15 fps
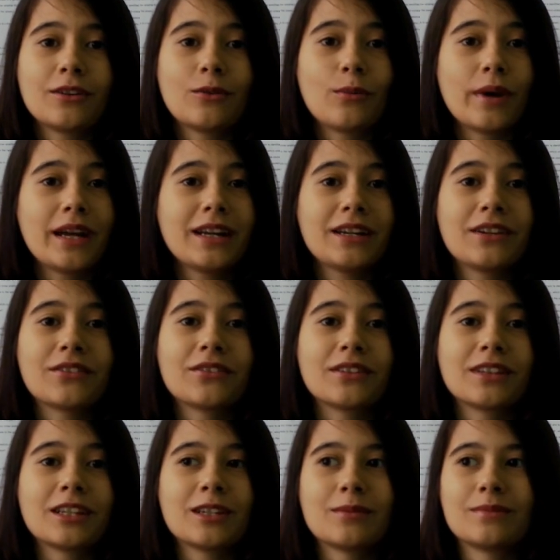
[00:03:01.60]
waiting for
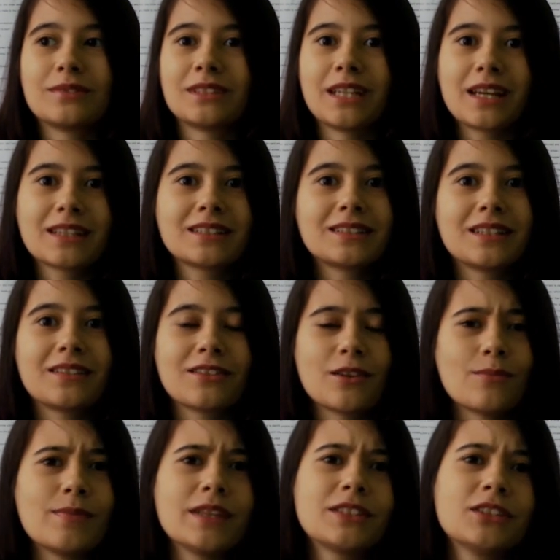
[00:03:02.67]
them, texting
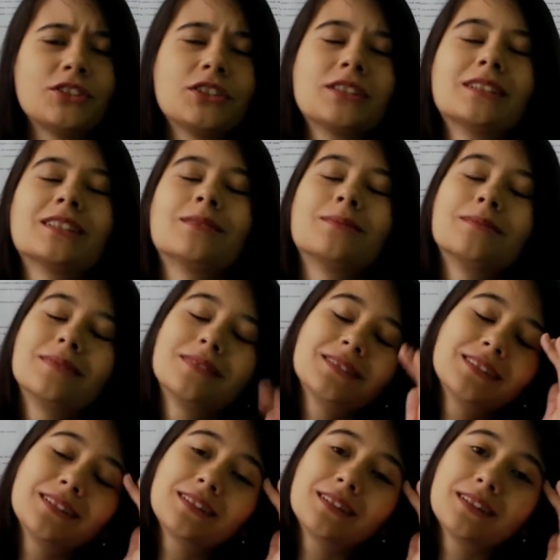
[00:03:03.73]
them, messaging them
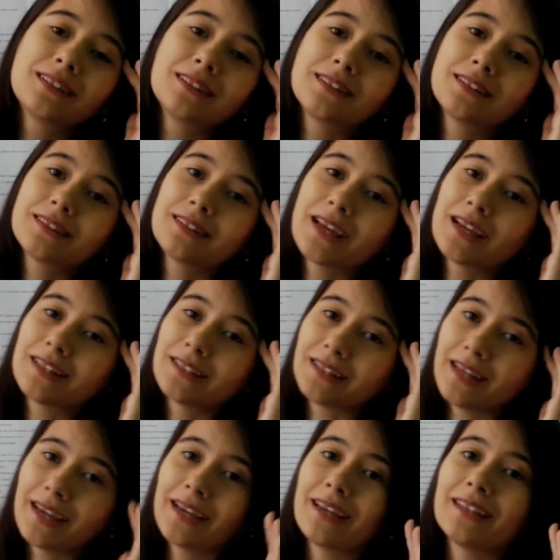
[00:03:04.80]
that
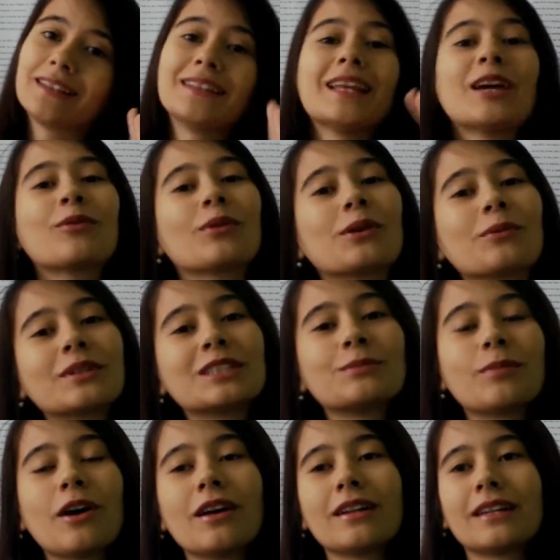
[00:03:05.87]
day, and they weren't
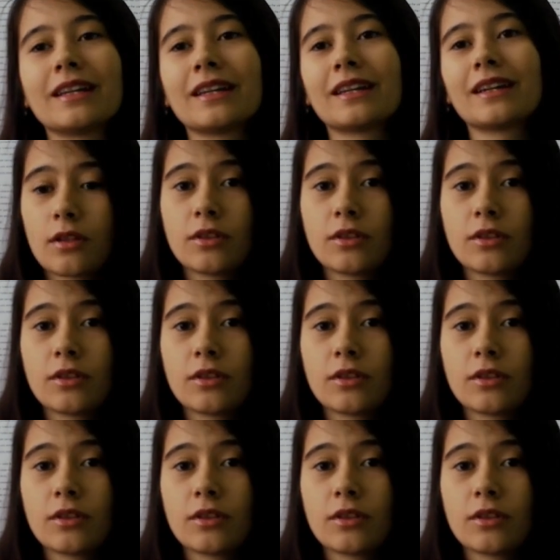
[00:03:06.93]
responding.